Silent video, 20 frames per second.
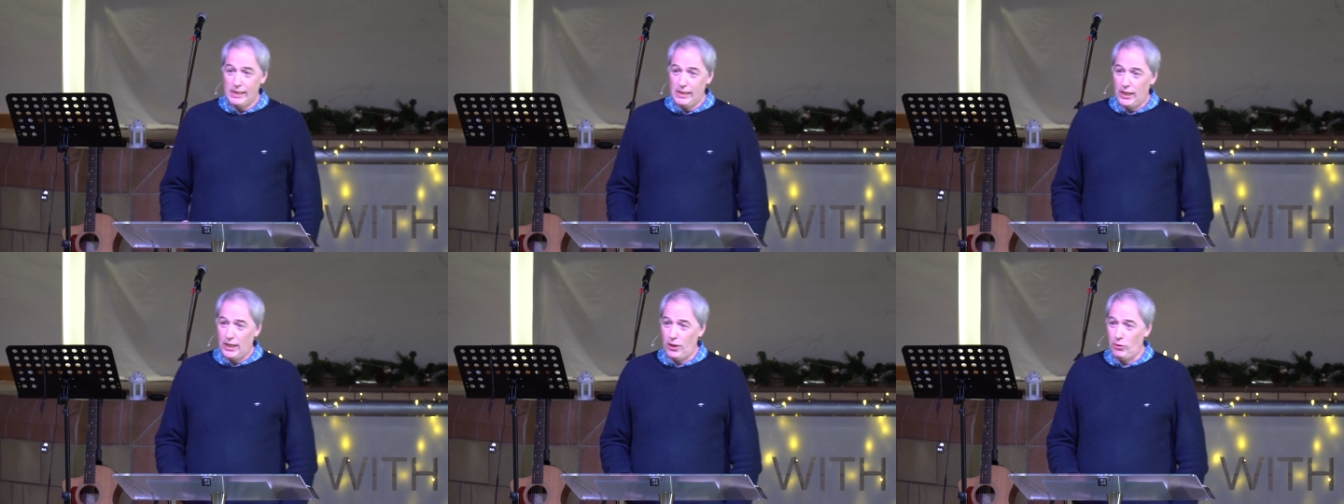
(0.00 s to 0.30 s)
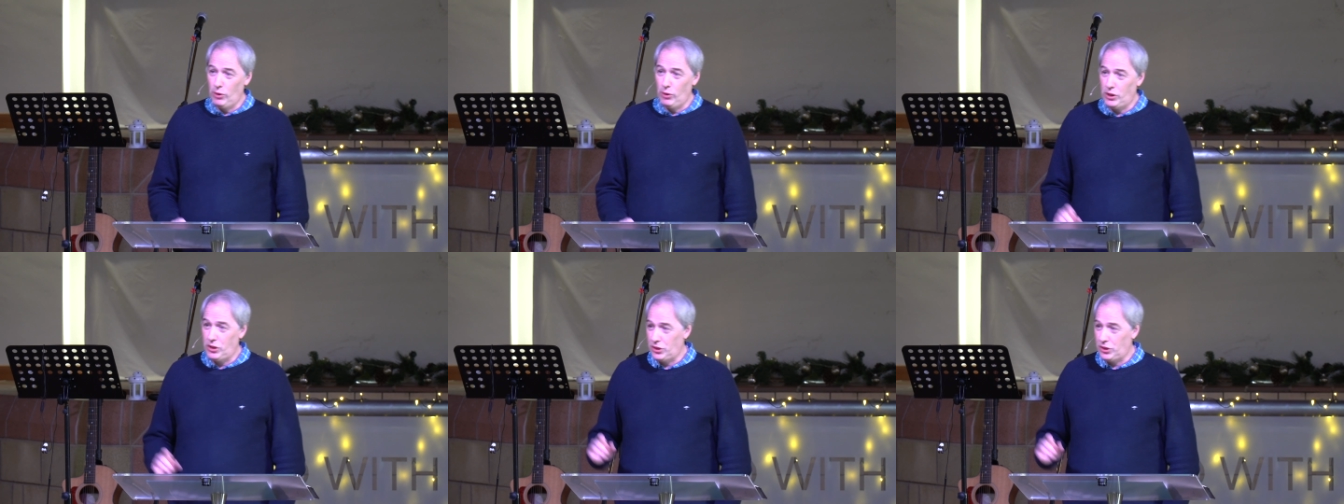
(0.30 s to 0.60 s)
and
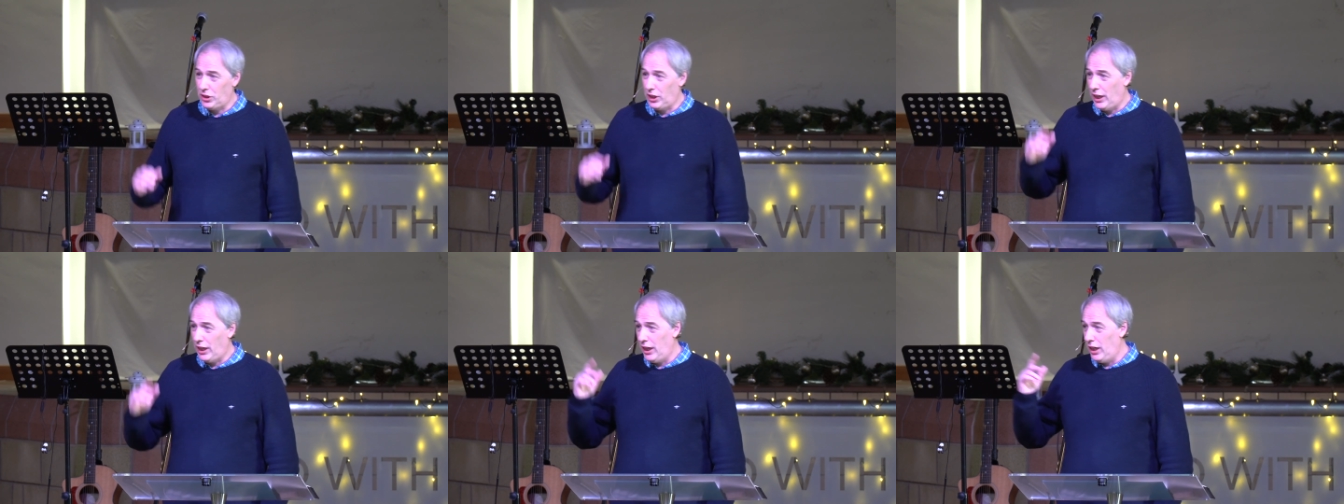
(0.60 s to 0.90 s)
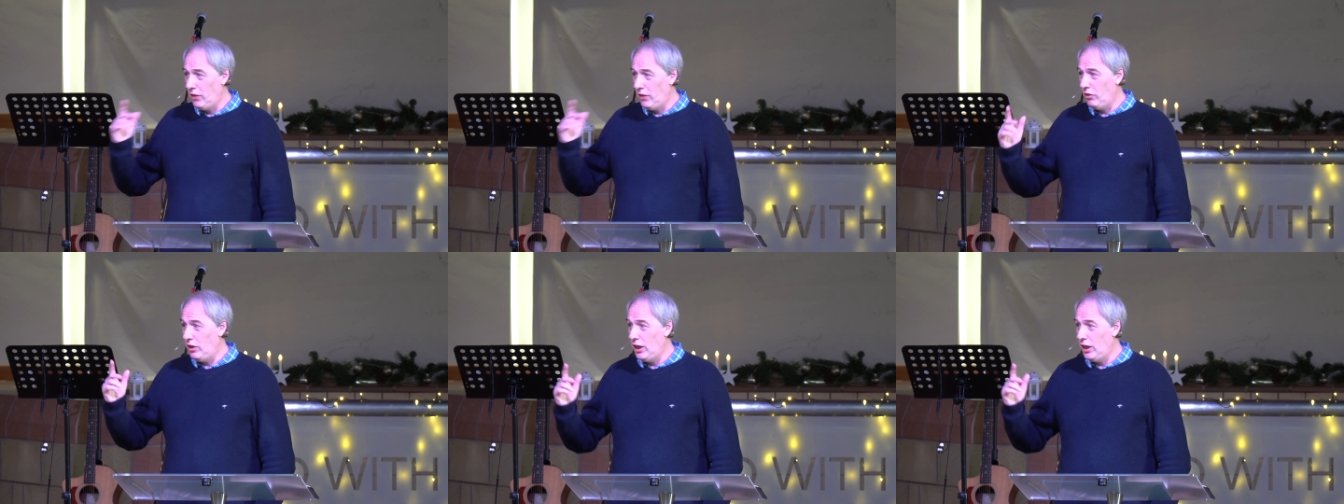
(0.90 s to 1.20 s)
reaches a
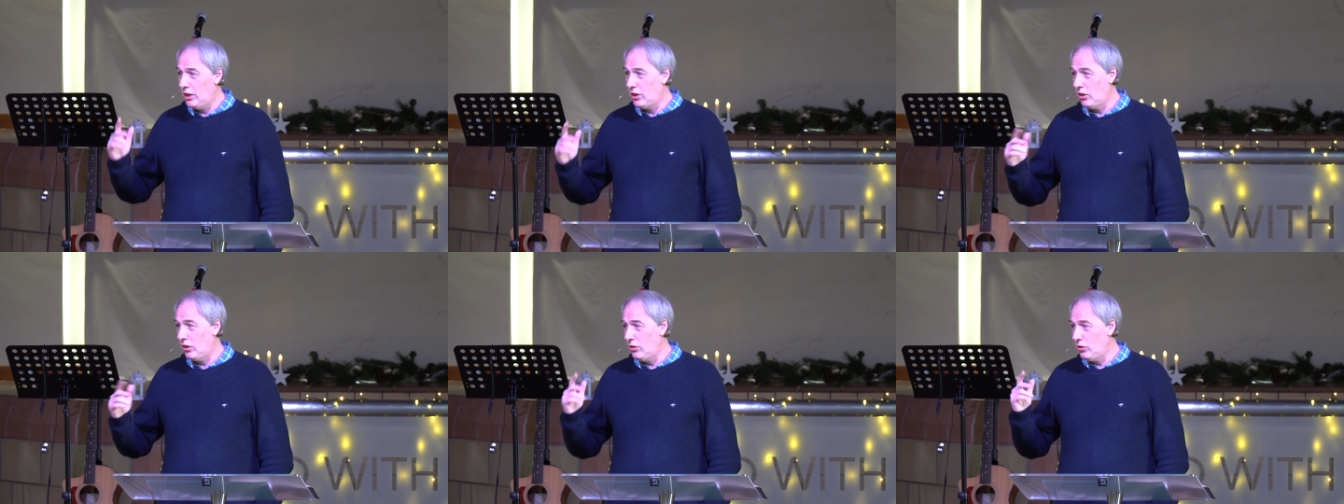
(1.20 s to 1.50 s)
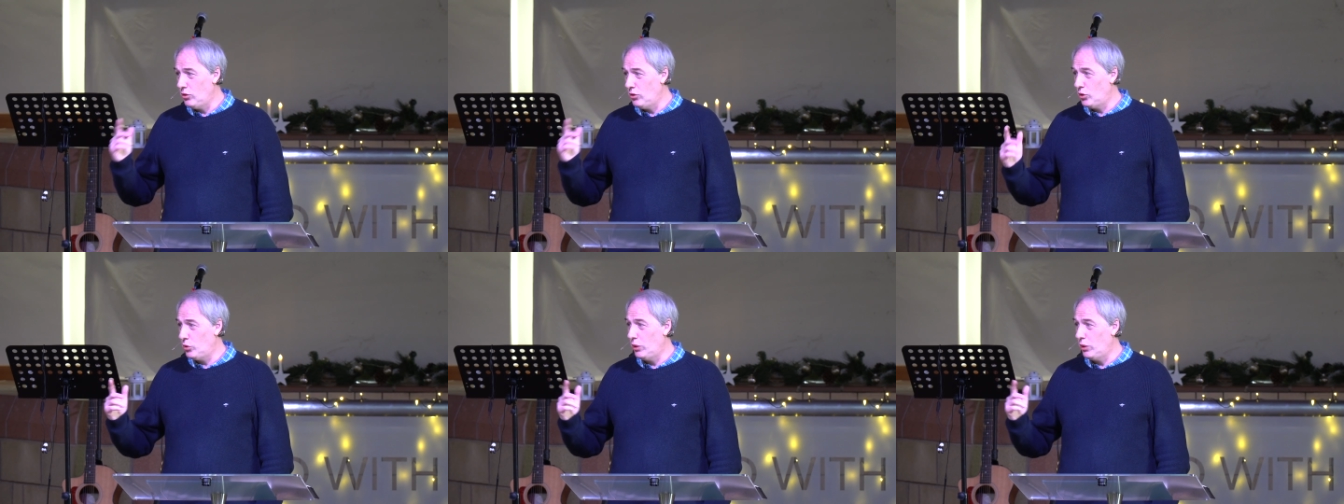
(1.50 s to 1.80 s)
height of
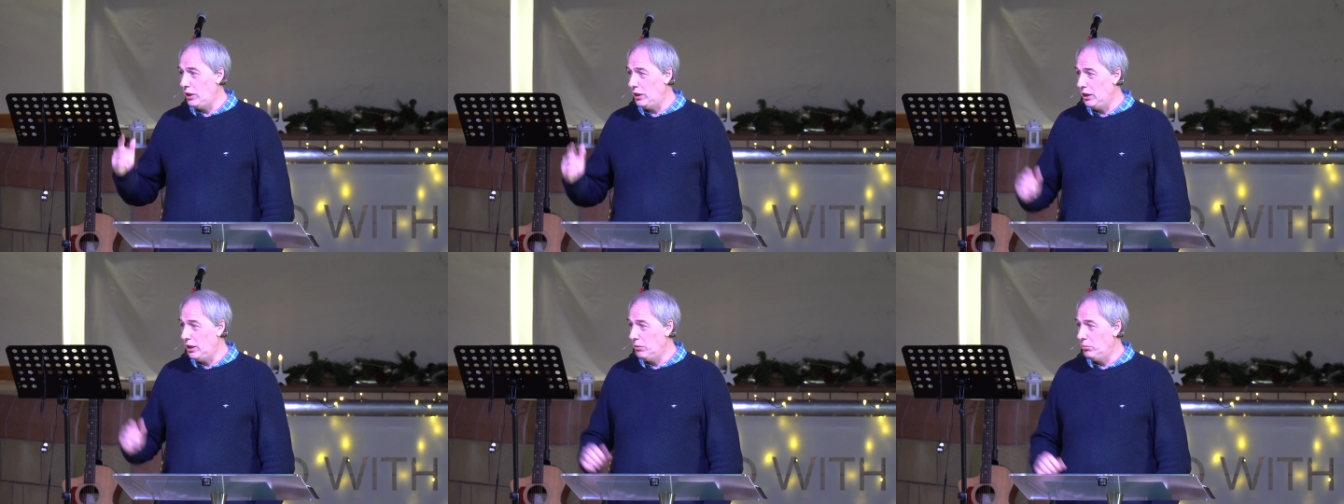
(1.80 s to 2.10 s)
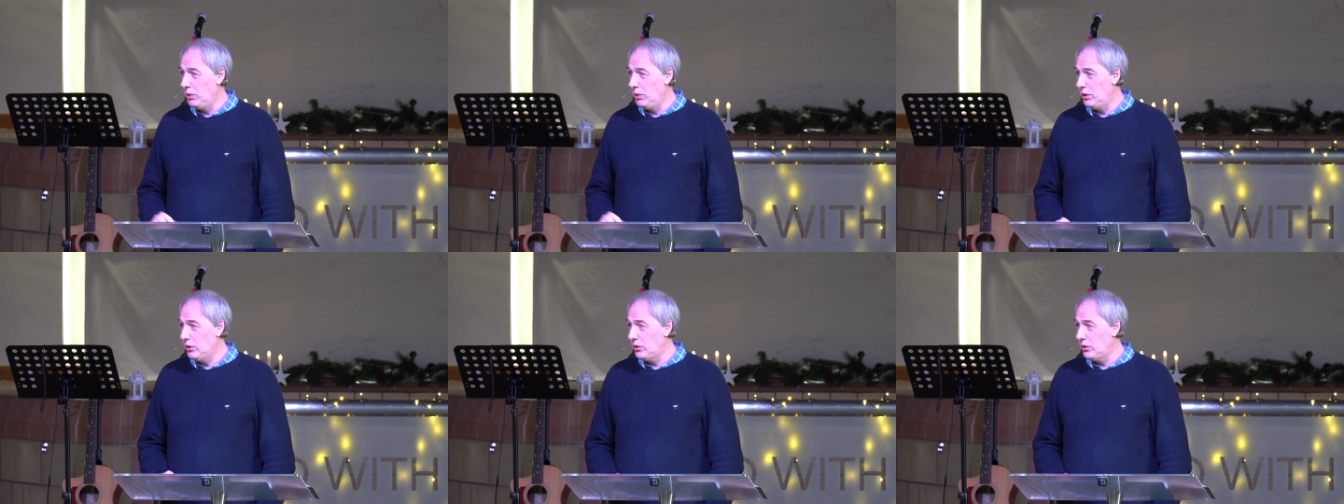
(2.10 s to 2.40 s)
828
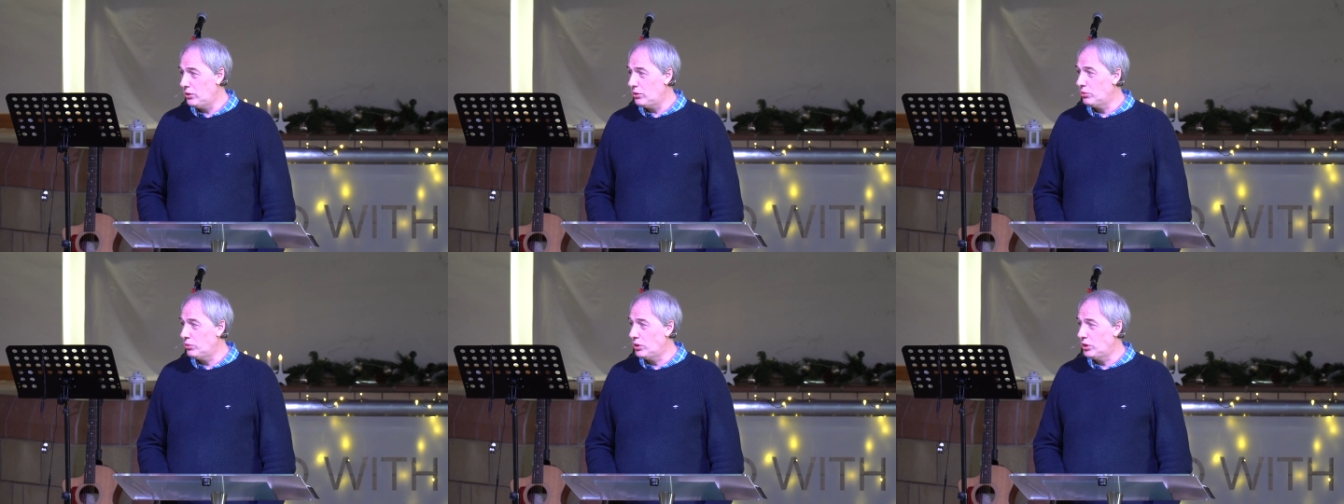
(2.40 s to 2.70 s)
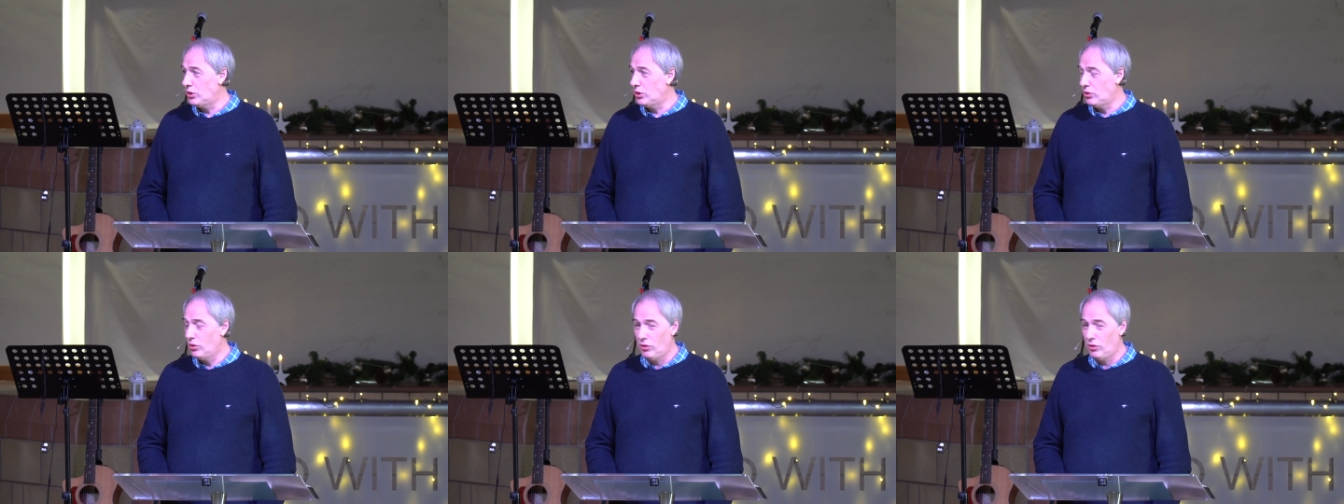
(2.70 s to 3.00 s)
meters, which
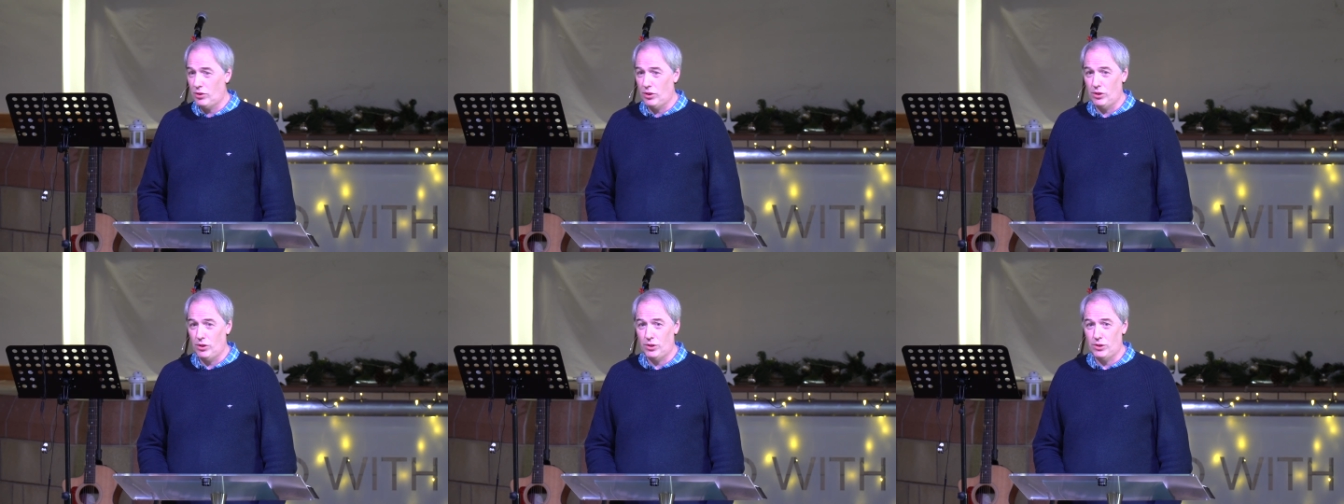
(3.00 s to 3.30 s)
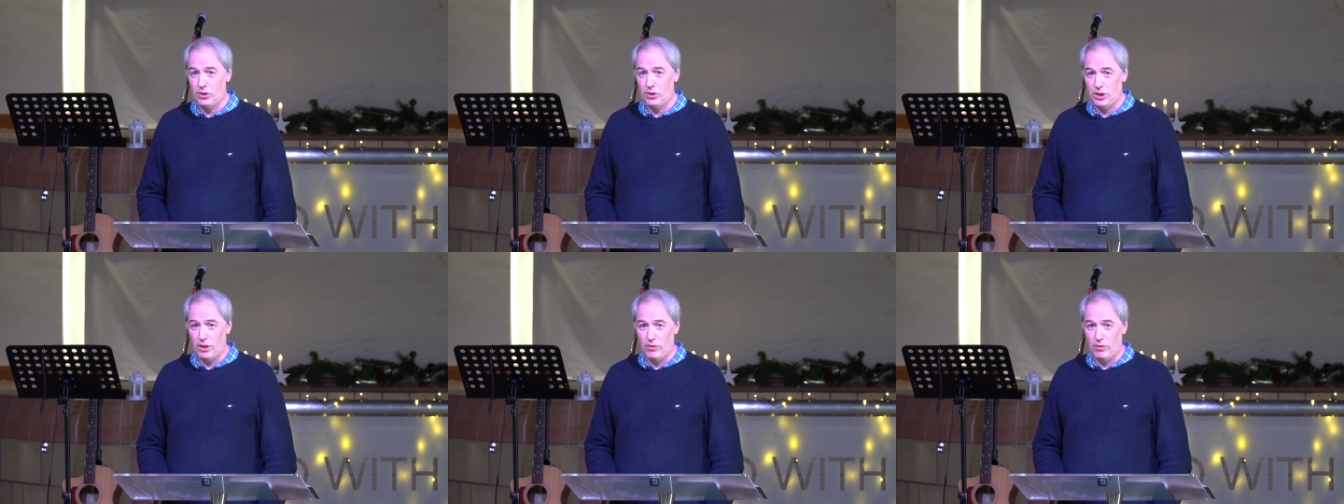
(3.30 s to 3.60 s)
is
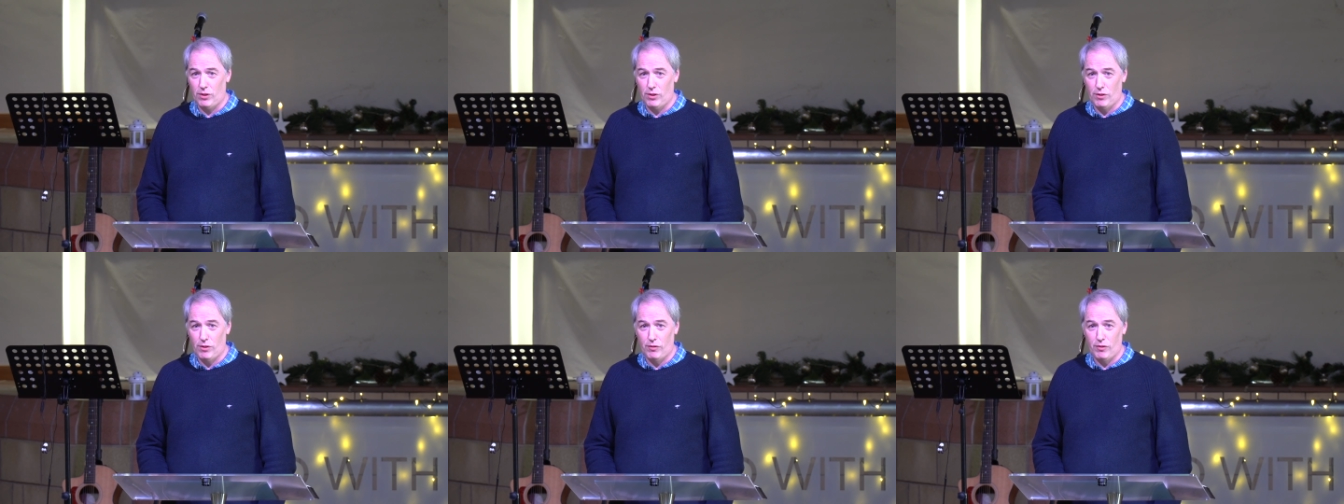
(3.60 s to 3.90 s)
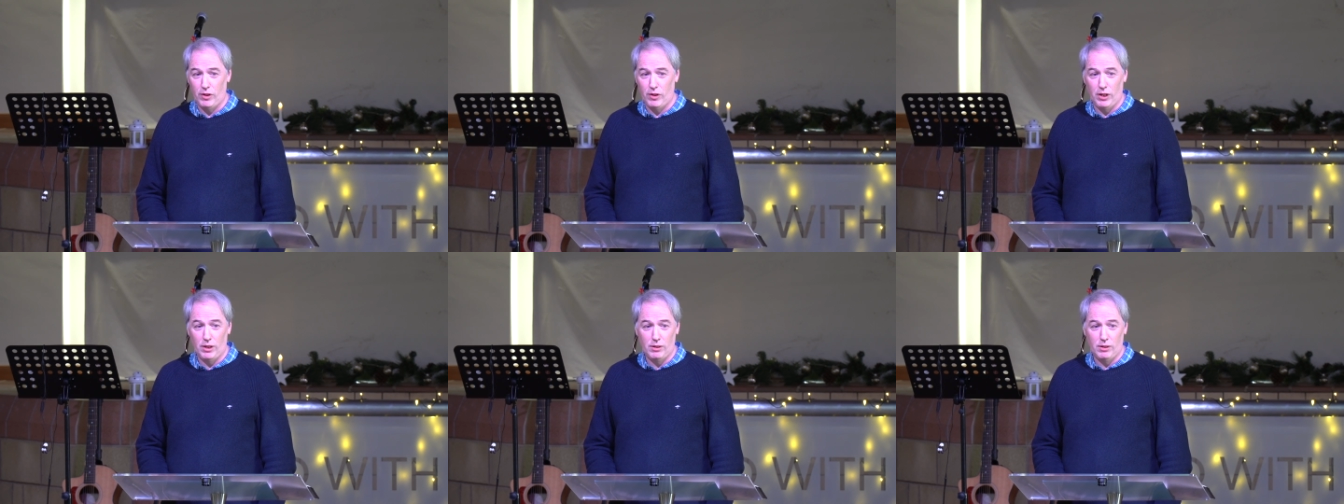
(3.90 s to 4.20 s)
2,700
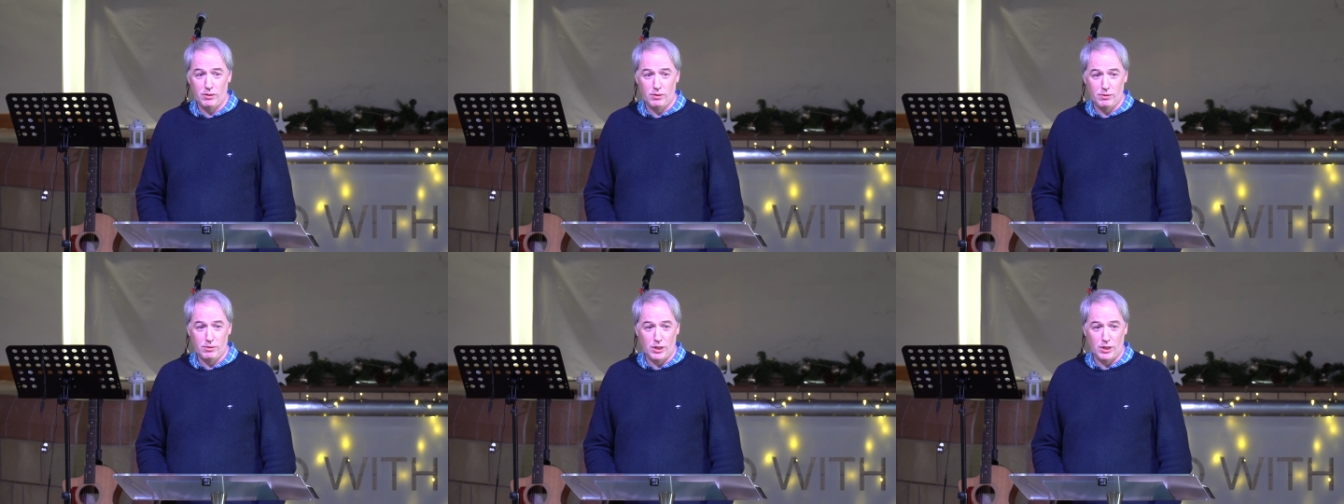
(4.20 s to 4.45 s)
feet.